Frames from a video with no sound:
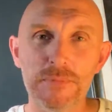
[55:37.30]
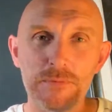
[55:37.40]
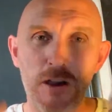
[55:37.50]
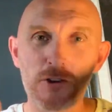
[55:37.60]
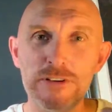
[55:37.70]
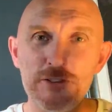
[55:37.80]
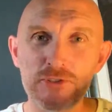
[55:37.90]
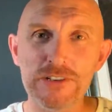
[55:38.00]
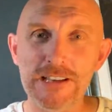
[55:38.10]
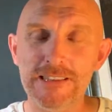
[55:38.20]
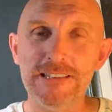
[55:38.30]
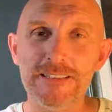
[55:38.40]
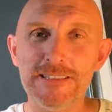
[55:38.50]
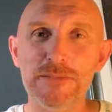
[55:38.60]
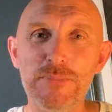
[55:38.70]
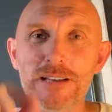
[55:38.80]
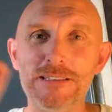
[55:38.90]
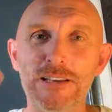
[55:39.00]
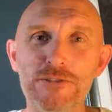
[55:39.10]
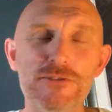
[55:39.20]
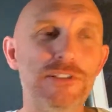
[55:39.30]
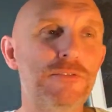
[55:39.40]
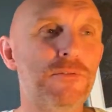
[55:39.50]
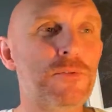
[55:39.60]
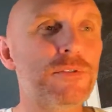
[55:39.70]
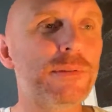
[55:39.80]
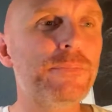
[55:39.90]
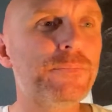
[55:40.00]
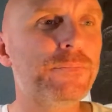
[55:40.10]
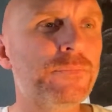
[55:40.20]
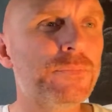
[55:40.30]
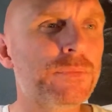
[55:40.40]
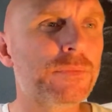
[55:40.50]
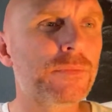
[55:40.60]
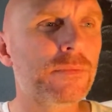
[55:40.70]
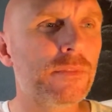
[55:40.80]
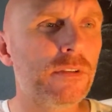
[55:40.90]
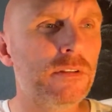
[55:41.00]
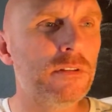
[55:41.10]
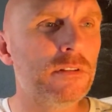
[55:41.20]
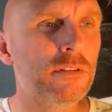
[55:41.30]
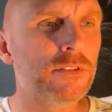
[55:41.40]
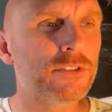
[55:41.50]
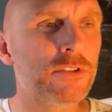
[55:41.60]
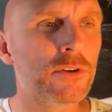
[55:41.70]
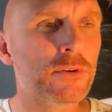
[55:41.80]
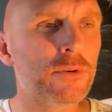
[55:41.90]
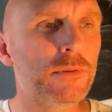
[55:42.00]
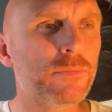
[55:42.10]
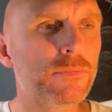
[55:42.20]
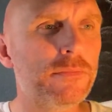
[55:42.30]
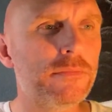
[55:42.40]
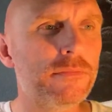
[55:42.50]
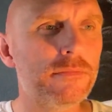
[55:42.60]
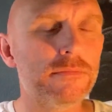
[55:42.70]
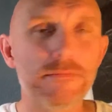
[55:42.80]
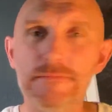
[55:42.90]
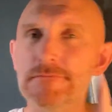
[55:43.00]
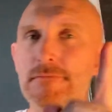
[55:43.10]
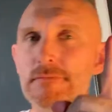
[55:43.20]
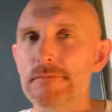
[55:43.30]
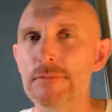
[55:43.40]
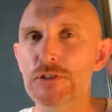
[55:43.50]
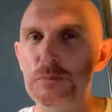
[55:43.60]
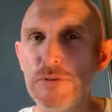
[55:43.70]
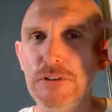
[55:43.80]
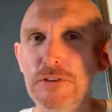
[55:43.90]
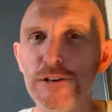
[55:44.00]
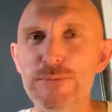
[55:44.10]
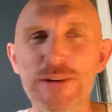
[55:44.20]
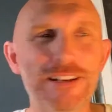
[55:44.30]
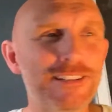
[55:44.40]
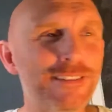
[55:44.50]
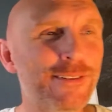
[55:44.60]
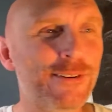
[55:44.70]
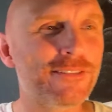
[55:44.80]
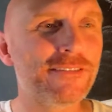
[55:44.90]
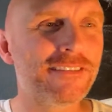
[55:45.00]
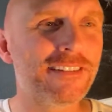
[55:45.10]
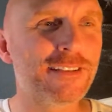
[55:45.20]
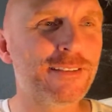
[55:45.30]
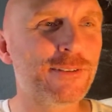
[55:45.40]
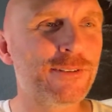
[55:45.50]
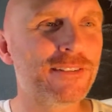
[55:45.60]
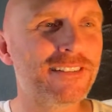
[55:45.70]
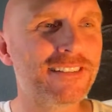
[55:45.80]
Our energy, I think, is the best energy for them. So, you just put a thought in my head there. Thank you.